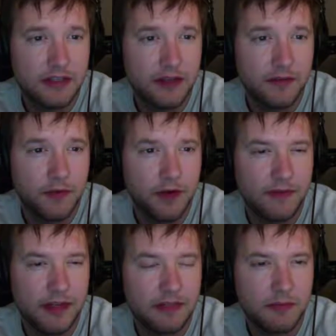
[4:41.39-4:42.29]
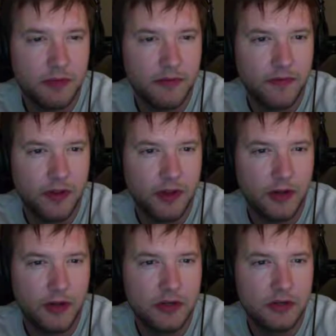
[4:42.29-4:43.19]
of your investment portfolio
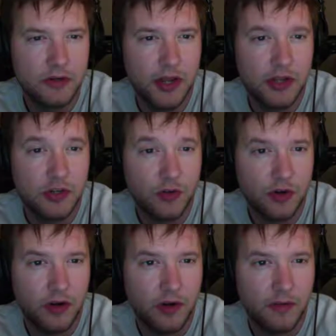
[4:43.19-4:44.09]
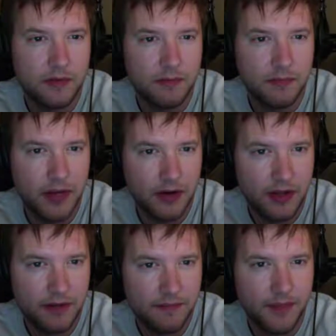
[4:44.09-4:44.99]
into a shorter period.